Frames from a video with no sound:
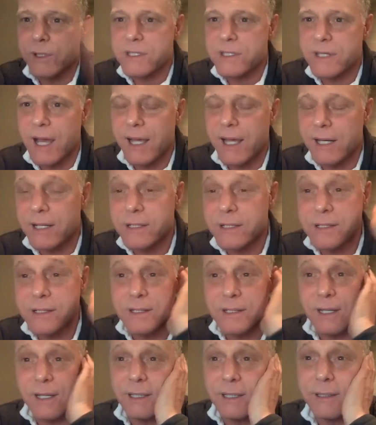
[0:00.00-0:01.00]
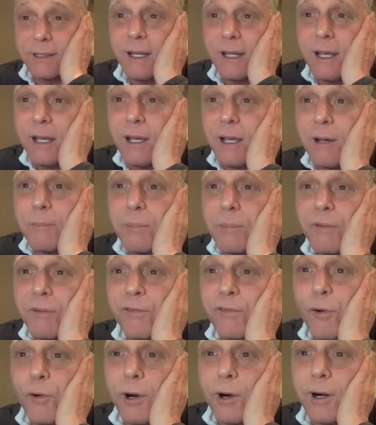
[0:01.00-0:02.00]
it sight unseen
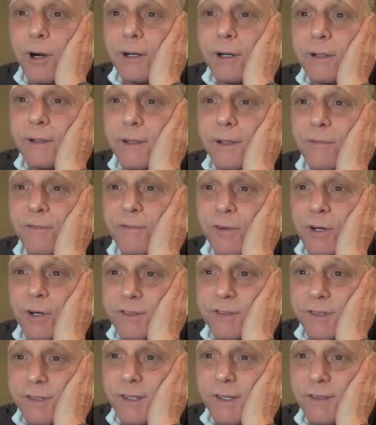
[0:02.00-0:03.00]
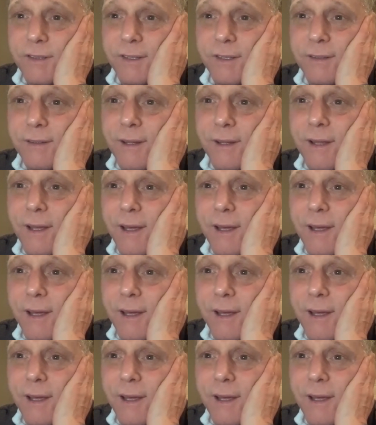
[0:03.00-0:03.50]
before the first season.